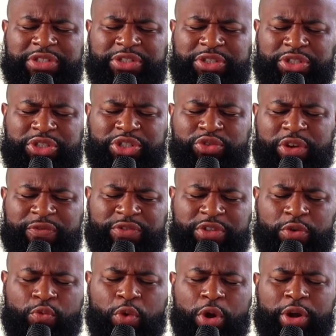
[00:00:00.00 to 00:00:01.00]
us the strength
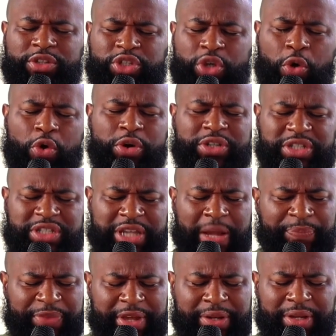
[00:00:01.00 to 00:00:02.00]
to work towards
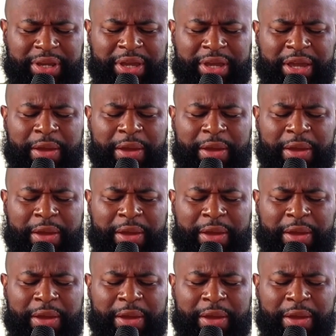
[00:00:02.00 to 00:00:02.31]
something